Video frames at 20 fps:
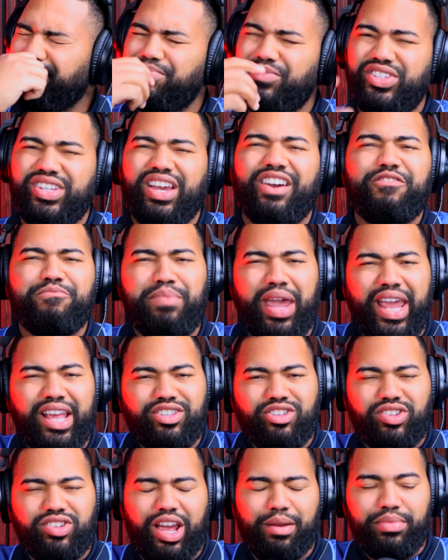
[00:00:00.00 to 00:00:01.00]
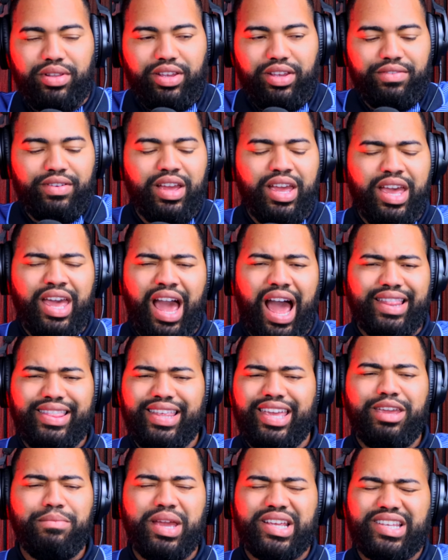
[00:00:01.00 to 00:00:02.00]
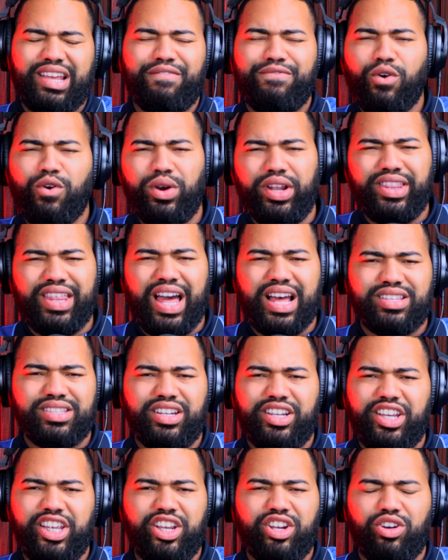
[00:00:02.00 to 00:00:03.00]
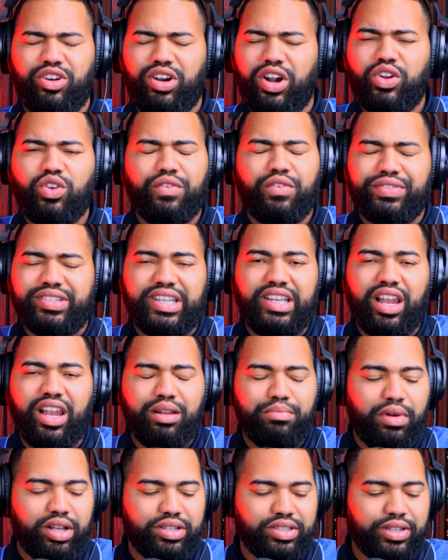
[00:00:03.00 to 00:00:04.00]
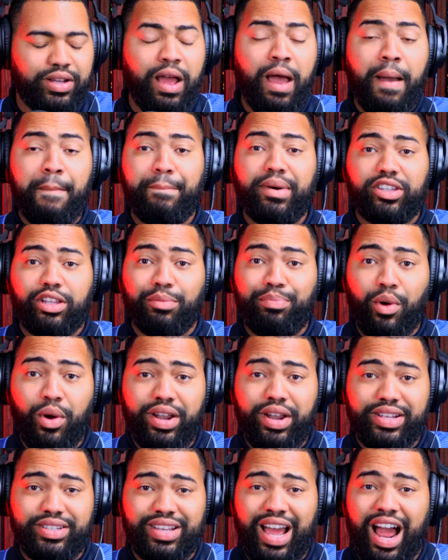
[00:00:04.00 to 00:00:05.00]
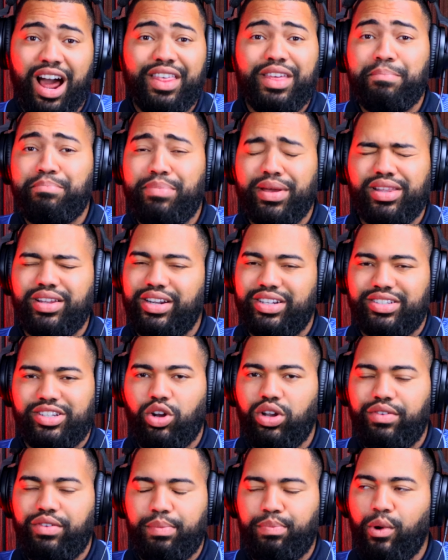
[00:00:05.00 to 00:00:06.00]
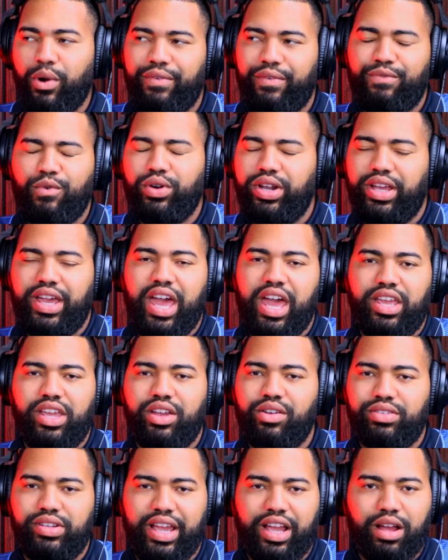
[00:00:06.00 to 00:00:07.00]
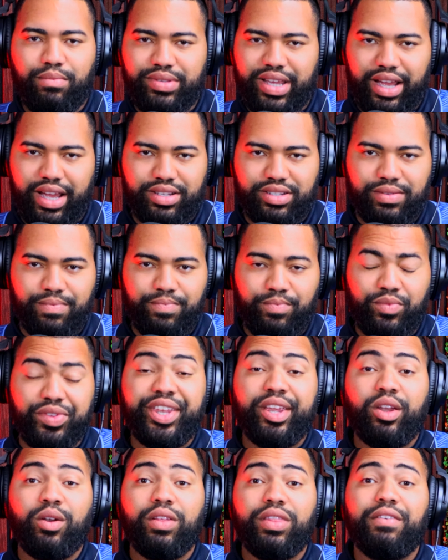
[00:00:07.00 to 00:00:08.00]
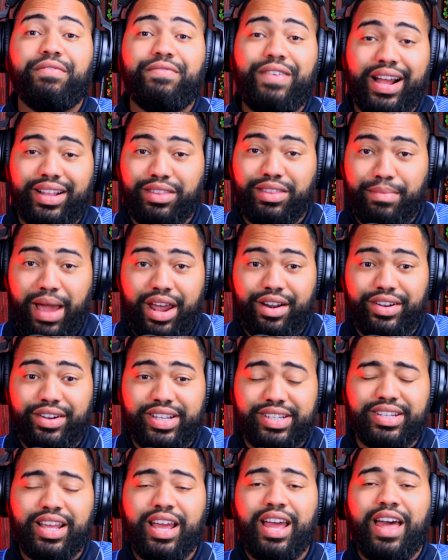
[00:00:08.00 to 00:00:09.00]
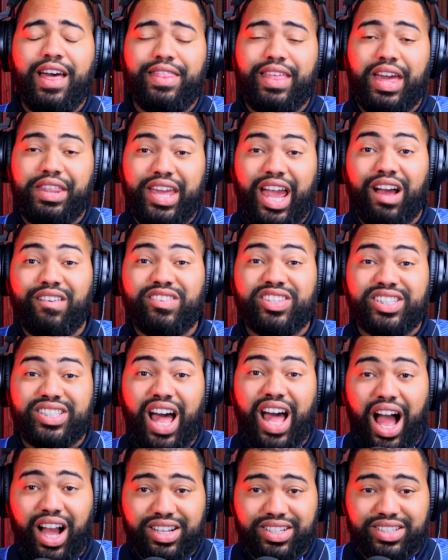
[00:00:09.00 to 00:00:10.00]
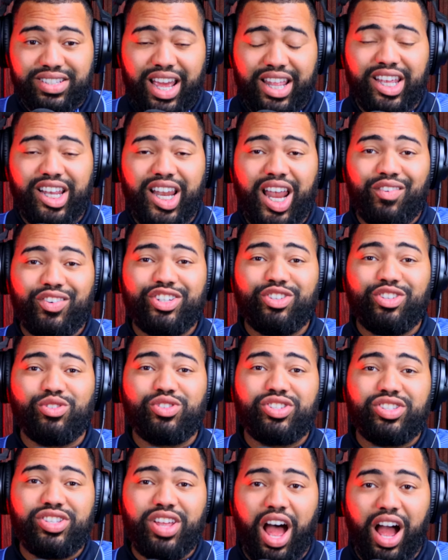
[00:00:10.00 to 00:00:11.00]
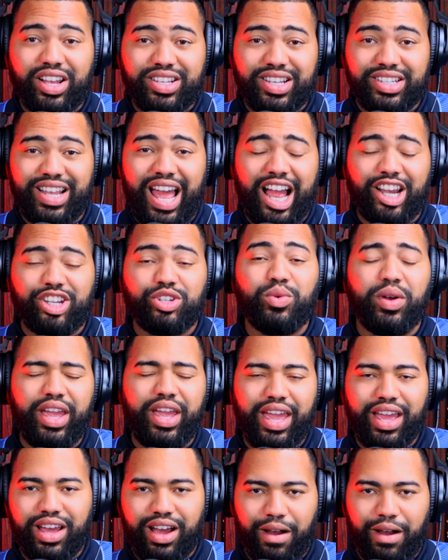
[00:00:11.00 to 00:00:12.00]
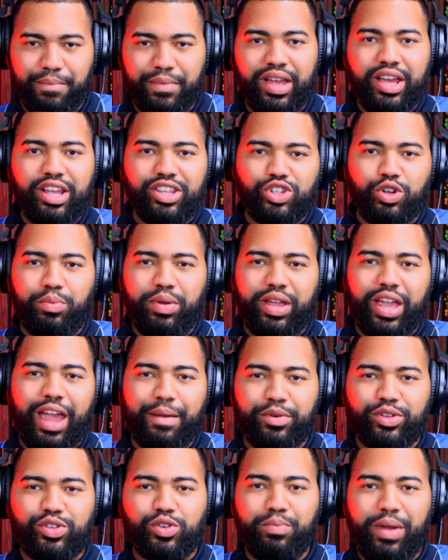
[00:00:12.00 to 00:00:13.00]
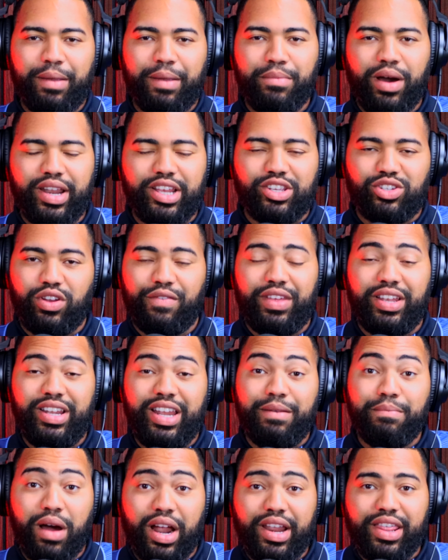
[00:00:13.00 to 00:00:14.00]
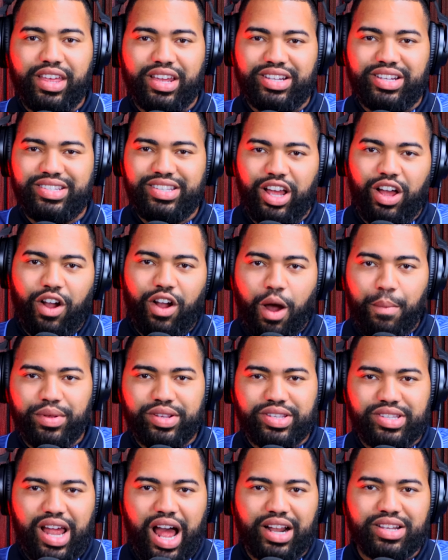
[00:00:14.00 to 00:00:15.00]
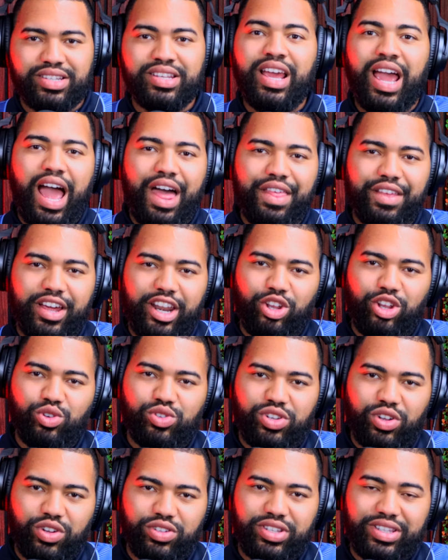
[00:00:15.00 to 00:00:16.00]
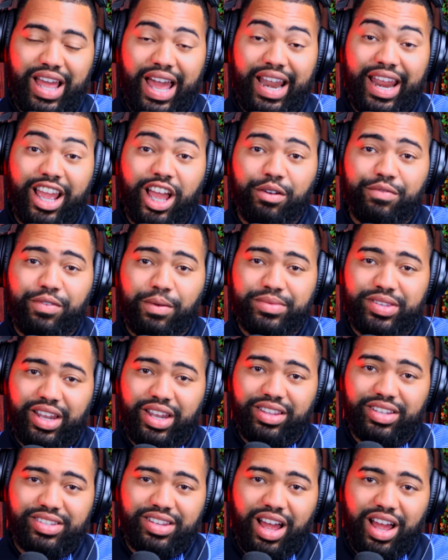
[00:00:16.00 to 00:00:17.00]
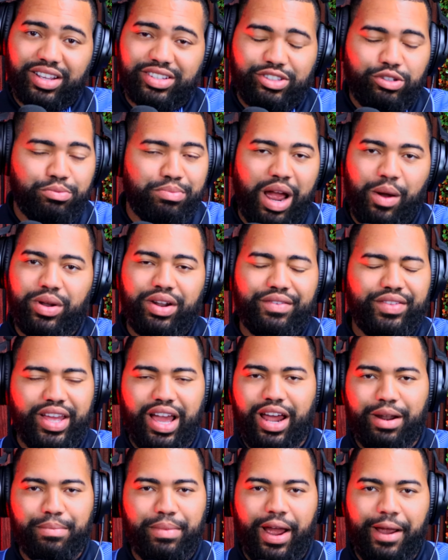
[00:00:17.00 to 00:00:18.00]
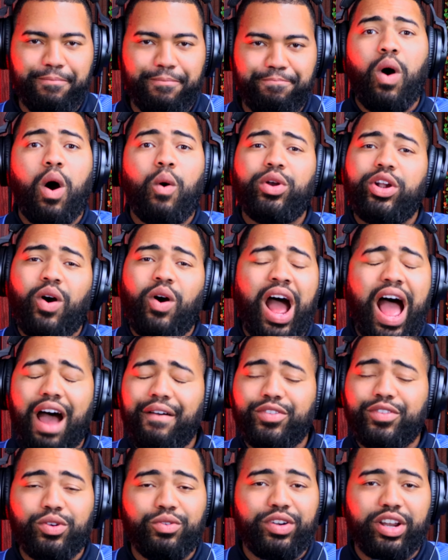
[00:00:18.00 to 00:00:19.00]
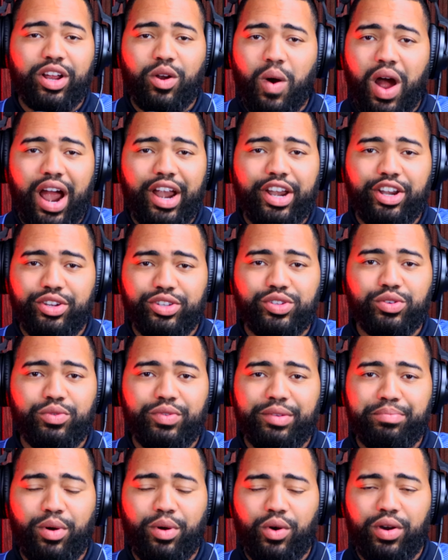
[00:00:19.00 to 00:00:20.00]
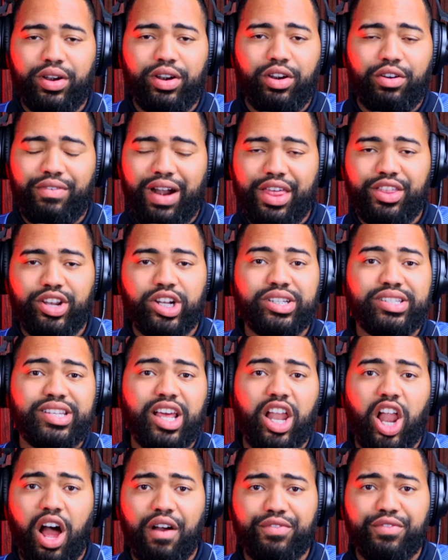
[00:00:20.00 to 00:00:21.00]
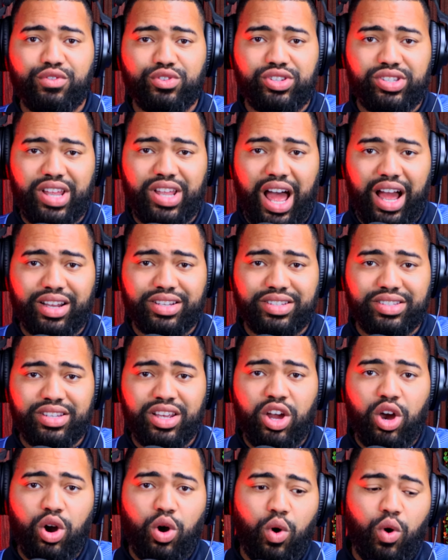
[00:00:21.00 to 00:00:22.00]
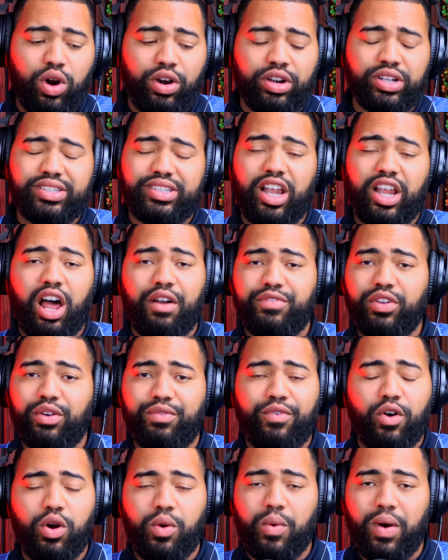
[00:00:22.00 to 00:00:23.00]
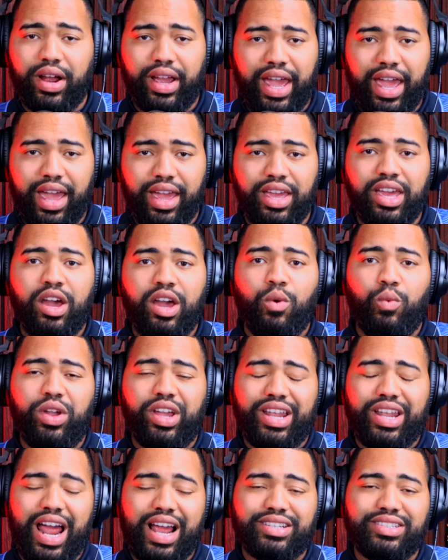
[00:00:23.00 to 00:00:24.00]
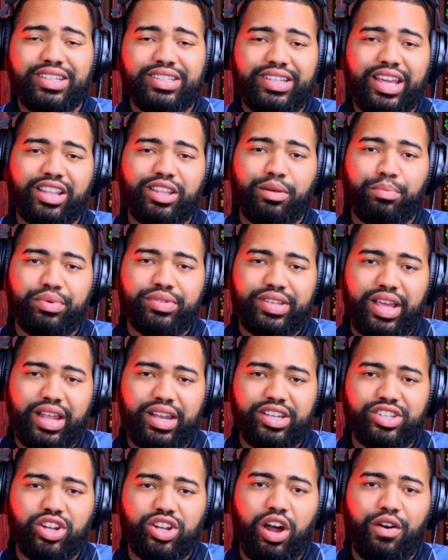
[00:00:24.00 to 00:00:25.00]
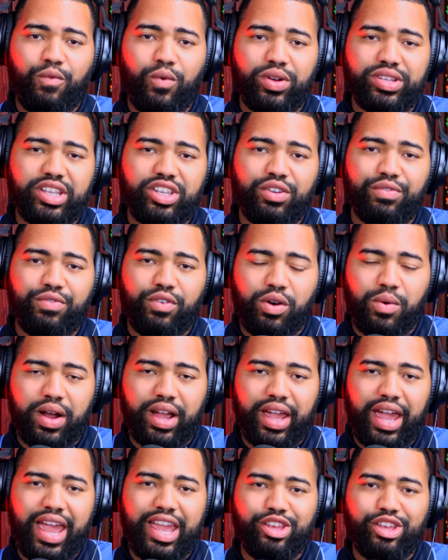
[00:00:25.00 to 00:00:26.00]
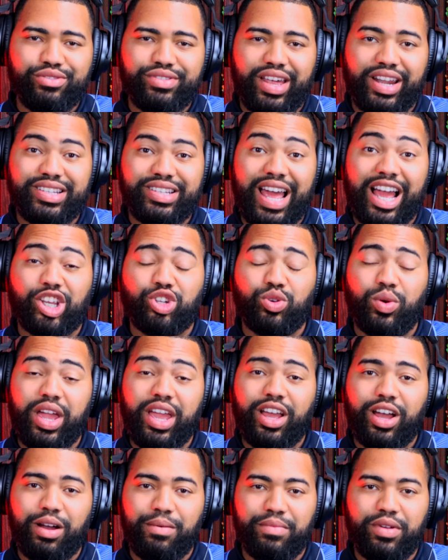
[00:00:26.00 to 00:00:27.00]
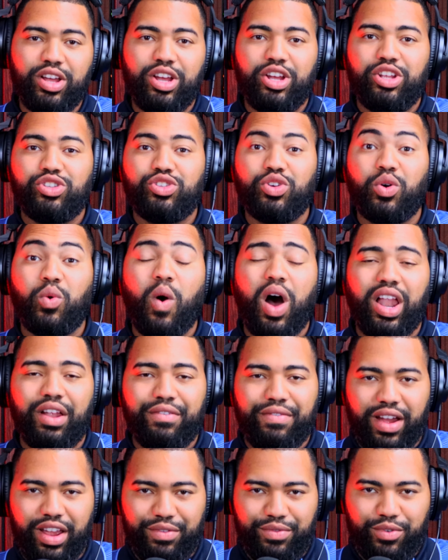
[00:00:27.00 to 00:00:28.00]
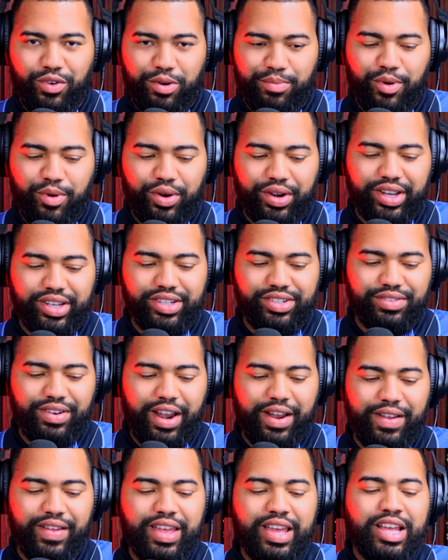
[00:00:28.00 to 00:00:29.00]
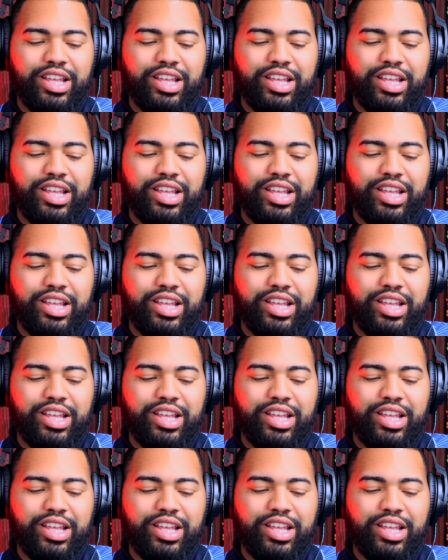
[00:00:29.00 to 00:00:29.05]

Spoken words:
Jeff Bezos, I think he makes like $40,000 a year. I don't know if it's Elon Musk. But the point is, highly billionaires only report $40K a year in income tax. The fact of the matter is that they have stocks and they leverage those stocks as actual income to be able to make money. So if they need money, they're going to sell a couple of stocks and they're going to use that income from selling the stocks to buy whatever they got to buy. Well, we don't have to require you to report or rather sell off those stocks or sell off your 401k. We can actually take the percentage of what's in your 401k and use that as actual income to qualify you for a mortgage, right?